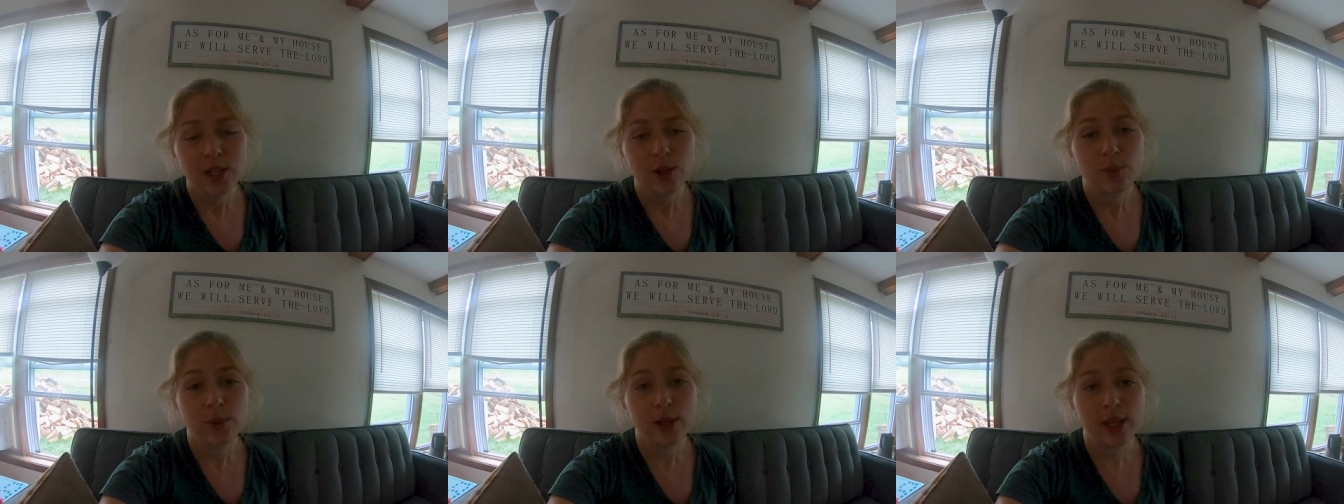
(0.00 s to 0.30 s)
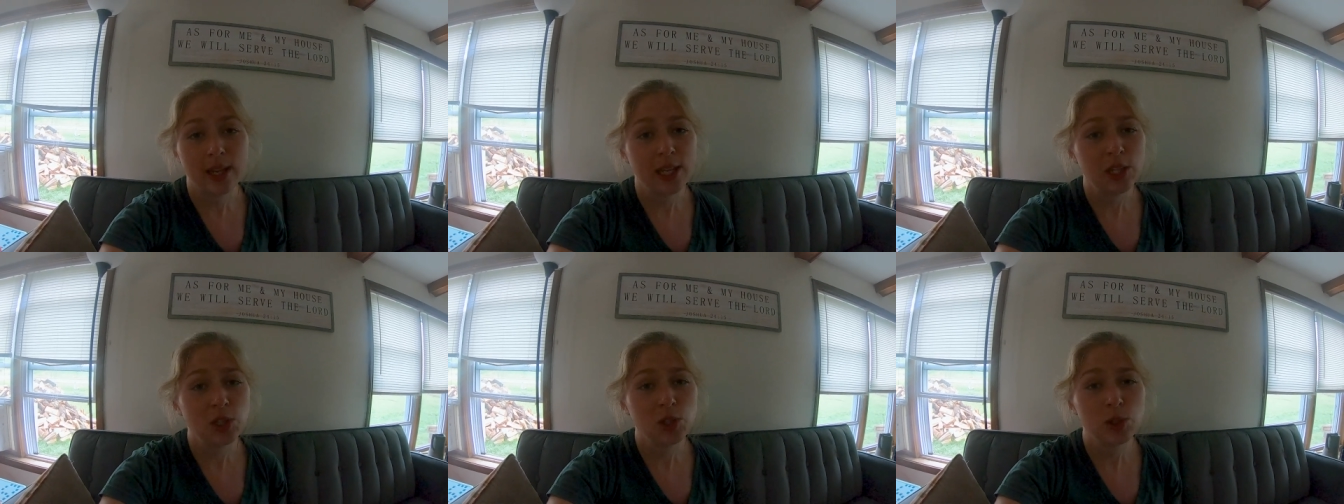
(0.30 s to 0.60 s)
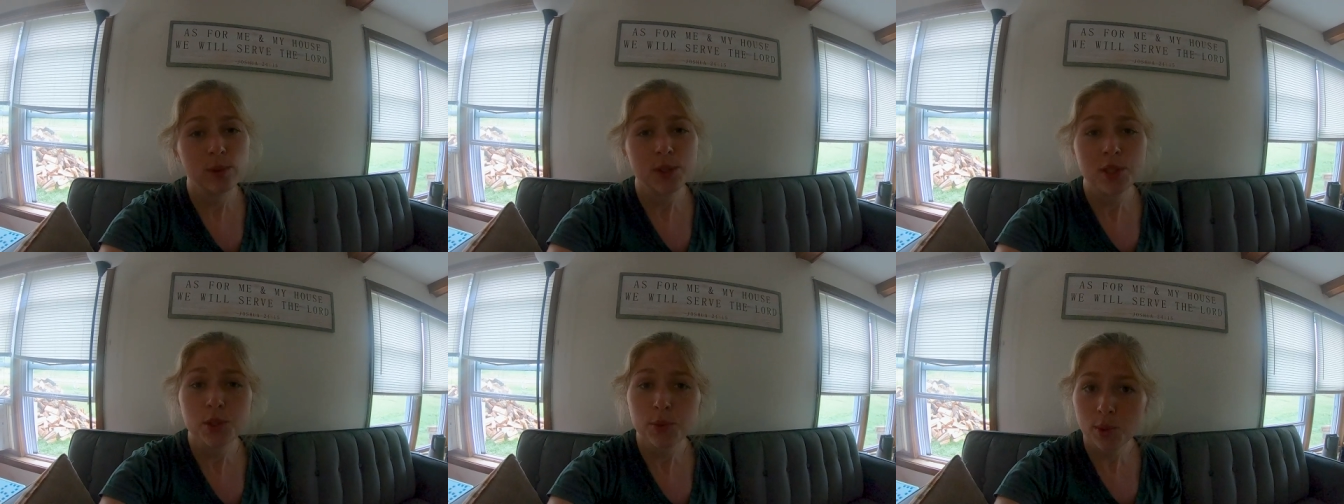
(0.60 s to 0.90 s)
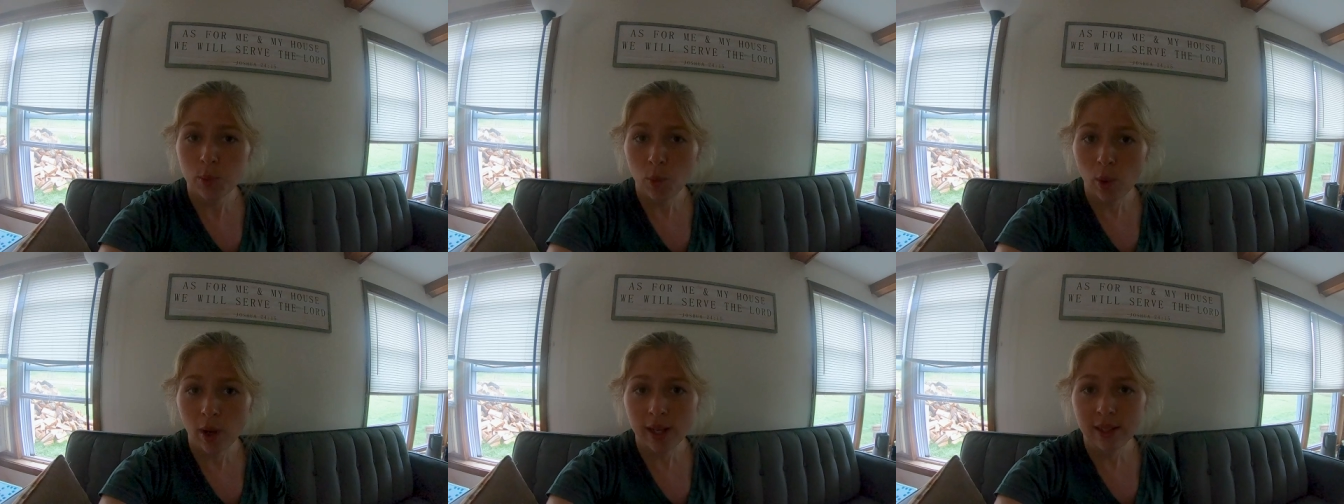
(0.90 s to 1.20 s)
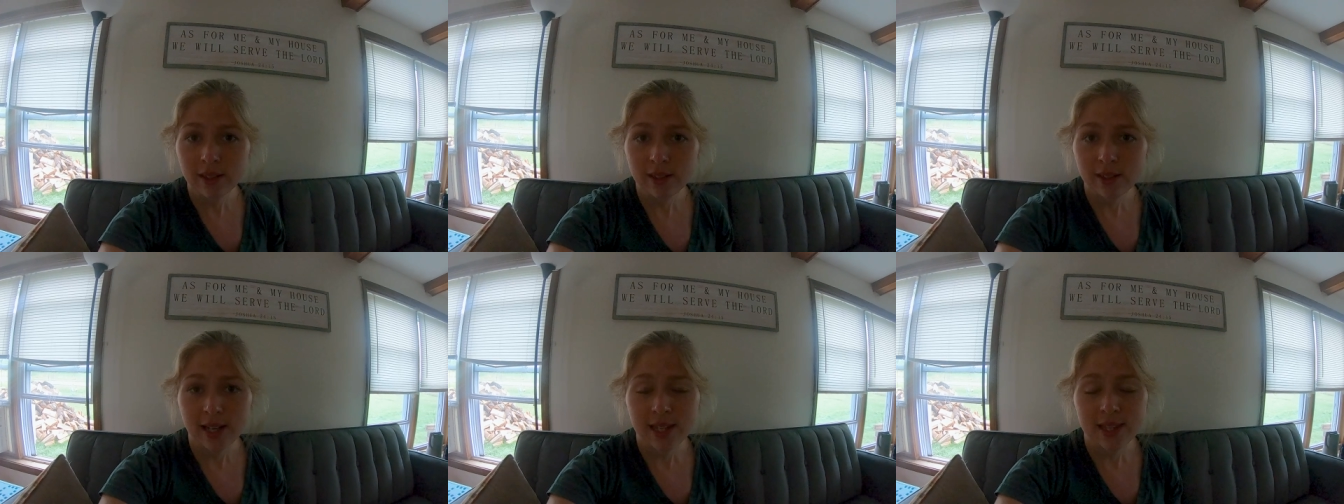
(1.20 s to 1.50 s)
We eat the ones we
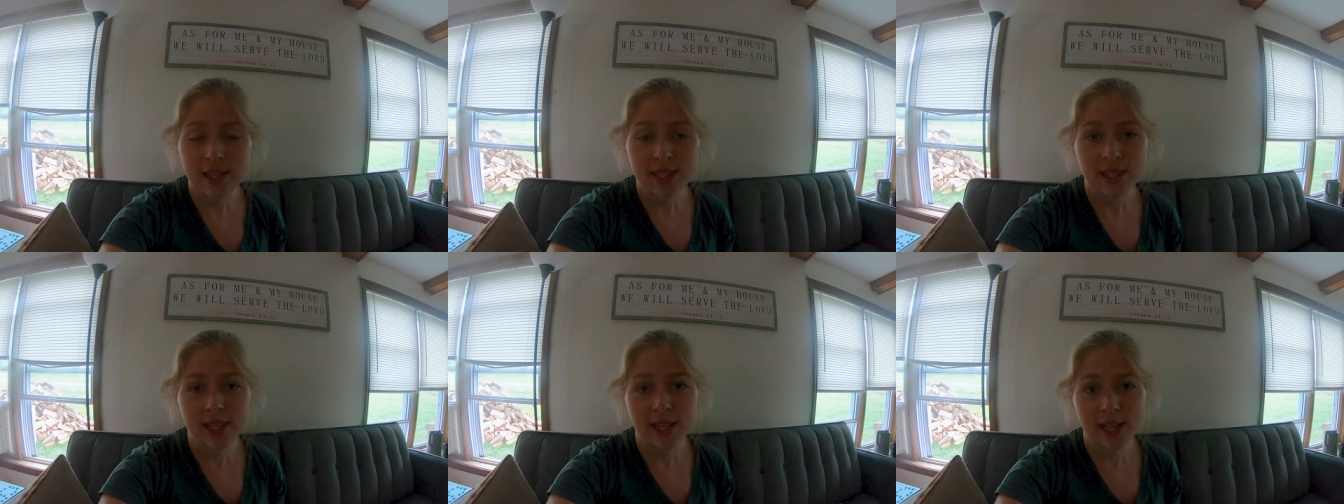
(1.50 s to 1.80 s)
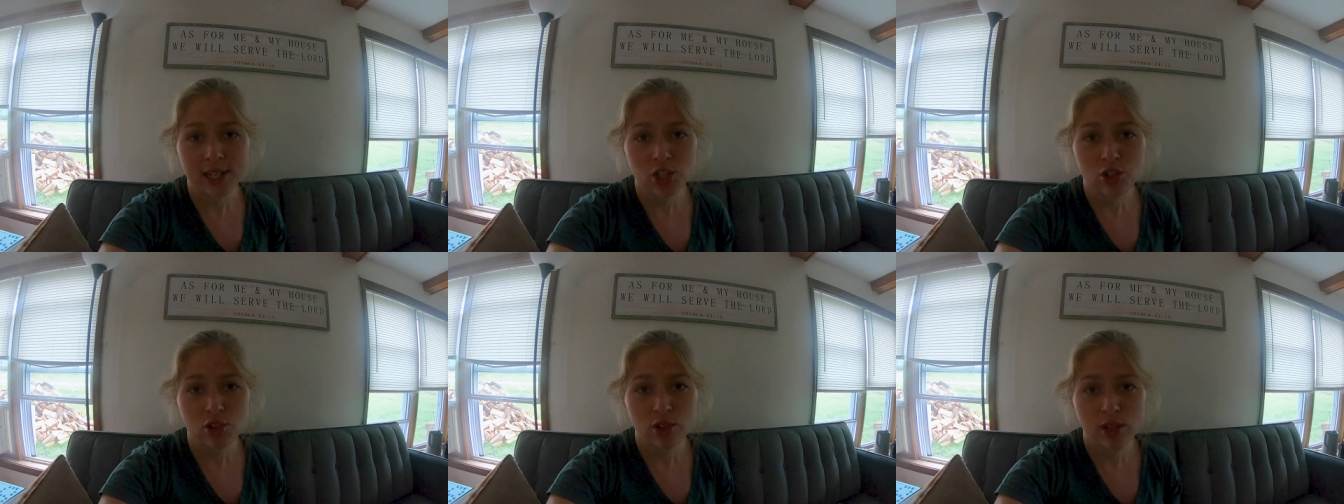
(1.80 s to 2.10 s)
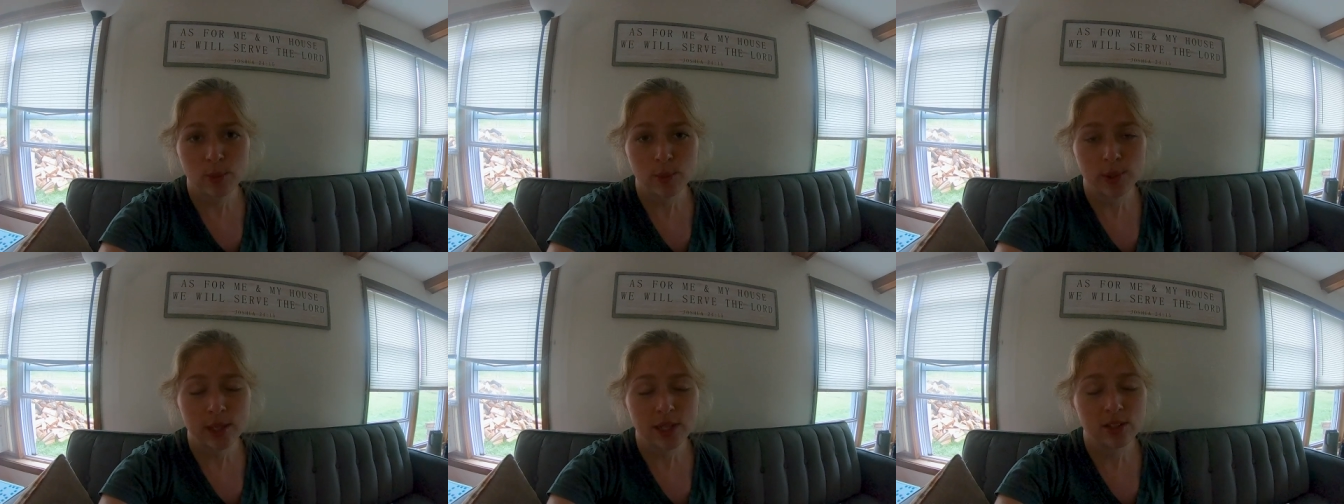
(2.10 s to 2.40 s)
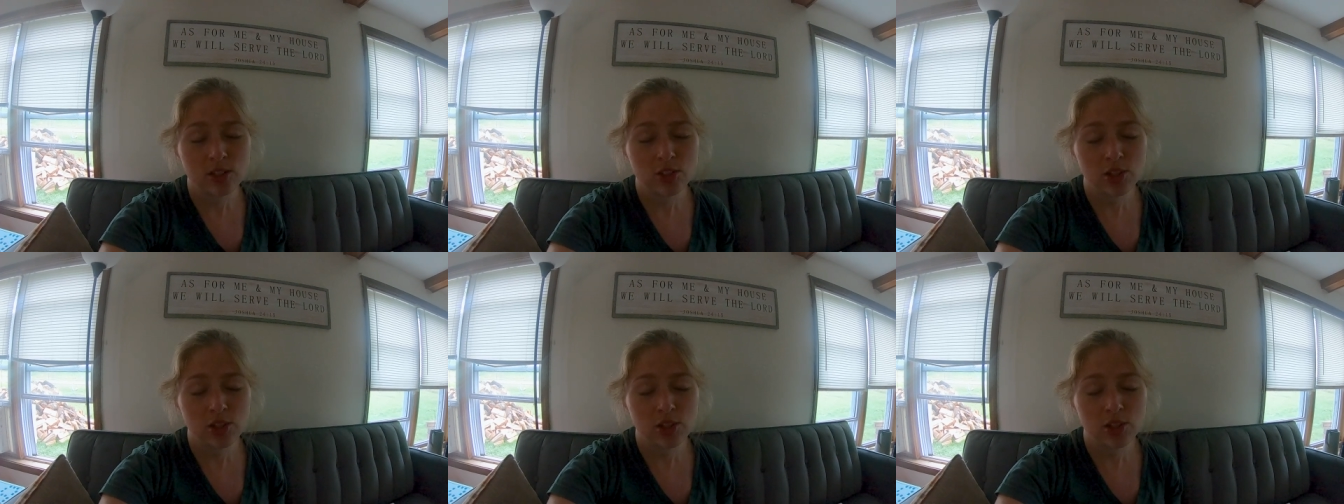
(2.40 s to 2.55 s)
want, and then the extra we